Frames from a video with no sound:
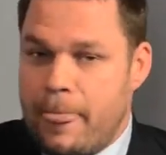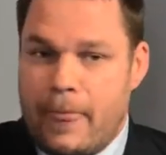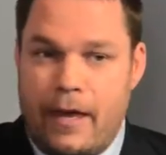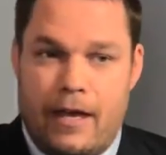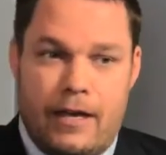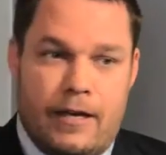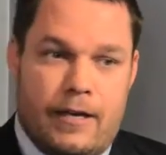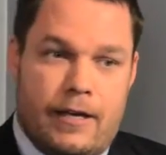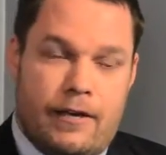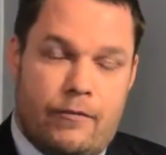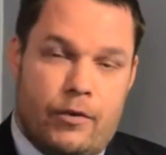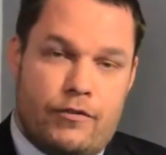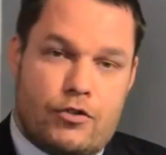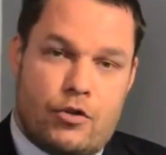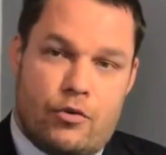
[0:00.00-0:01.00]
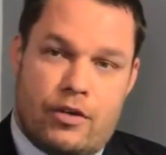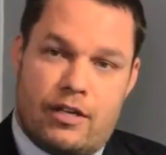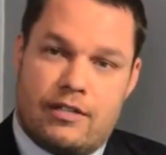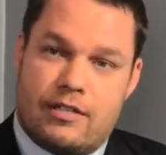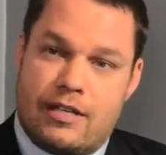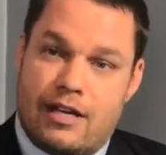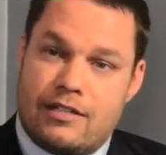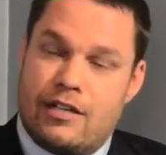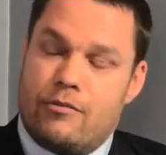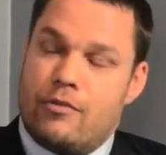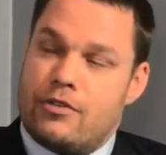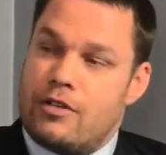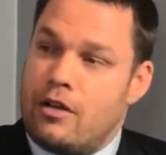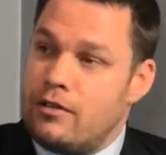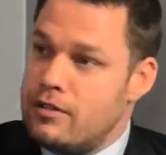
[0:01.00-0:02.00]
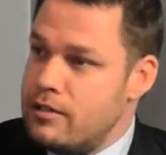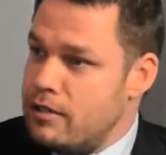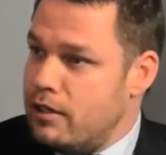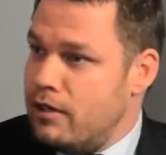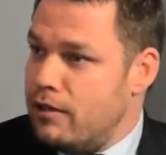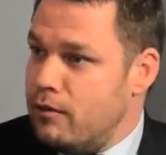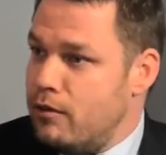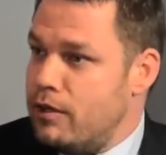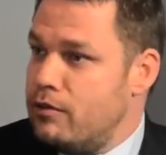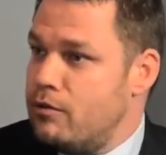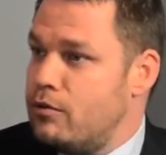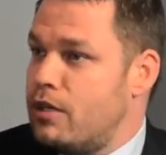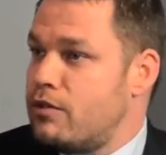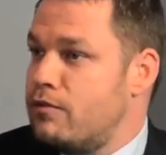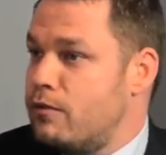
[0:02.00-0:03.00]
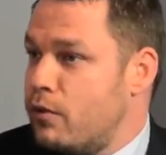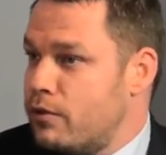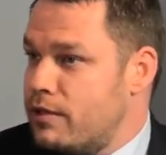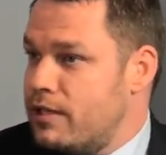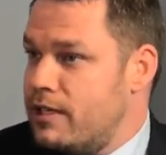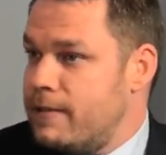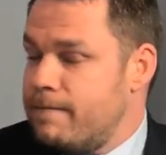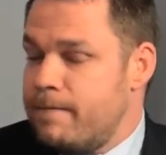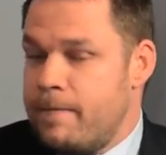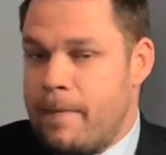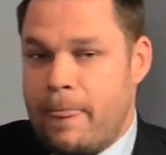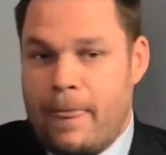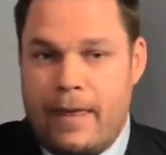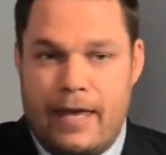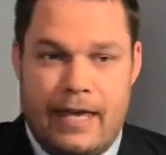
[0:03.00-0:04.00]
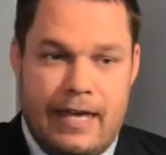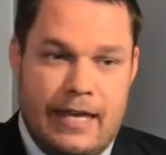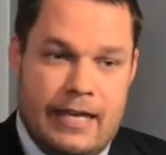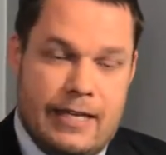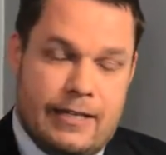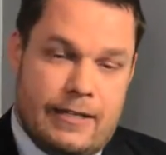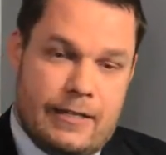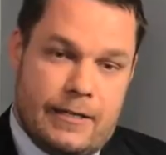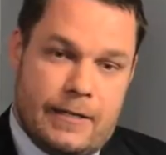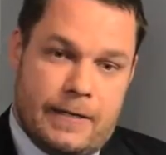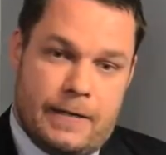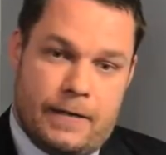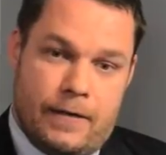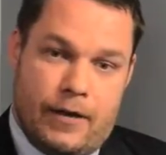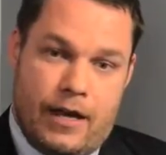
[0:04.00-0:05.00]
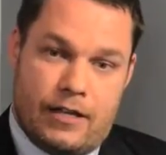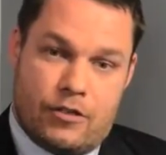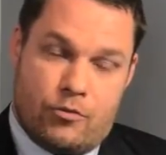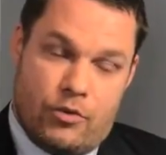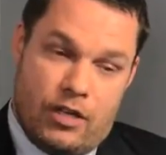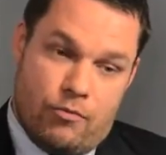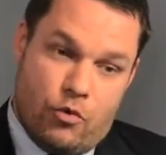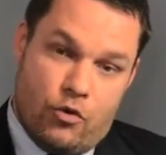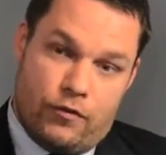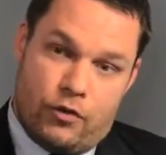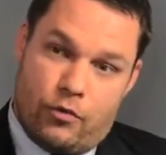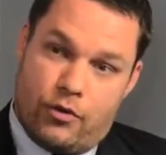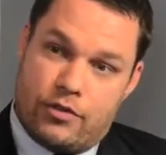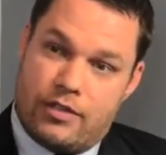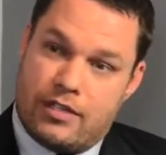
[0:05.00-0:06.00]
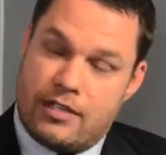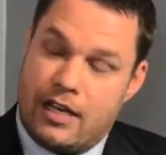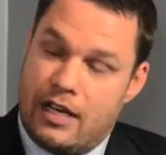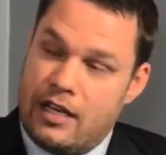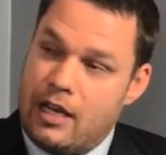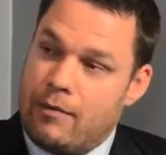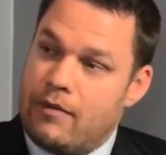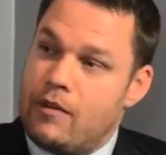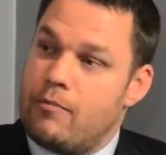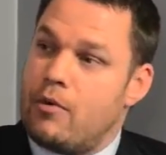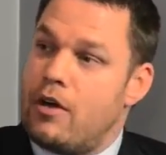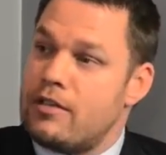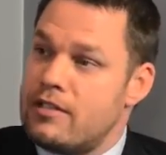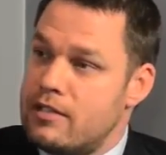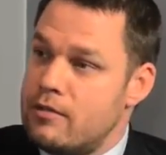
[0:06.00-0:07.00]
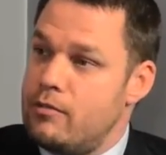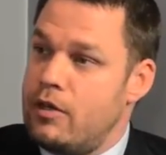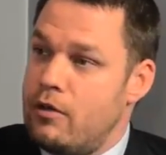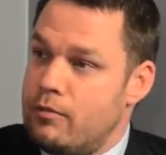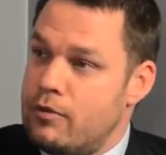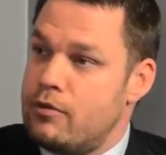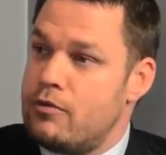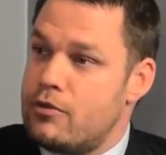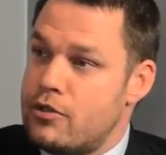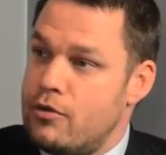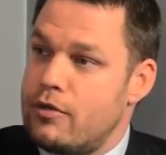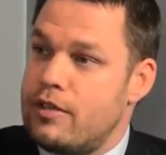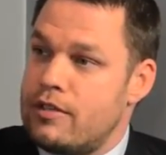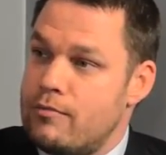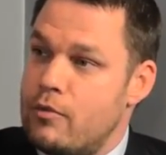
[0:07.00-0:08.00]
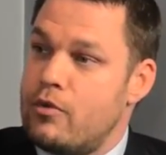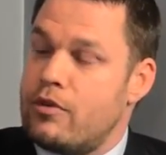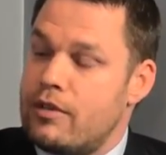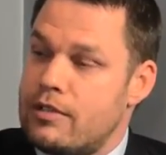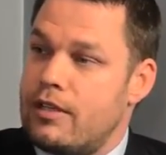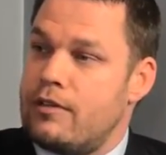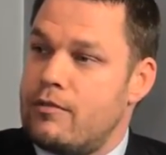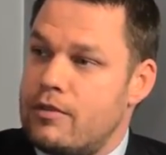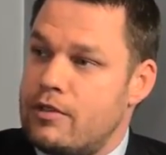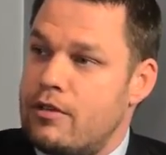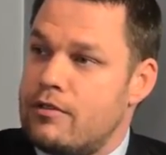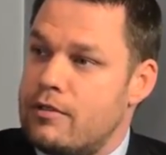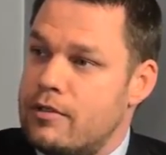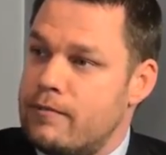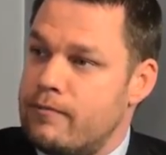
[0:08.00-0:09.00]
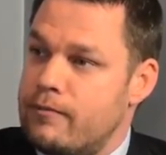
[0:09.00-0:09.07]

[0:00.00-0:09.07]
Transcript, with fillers: Uh, we've showcased excellent results uh, early in two thousand fourteen. And uh, as we move towards the scaling up of the process, we hope to showcase more excellent results.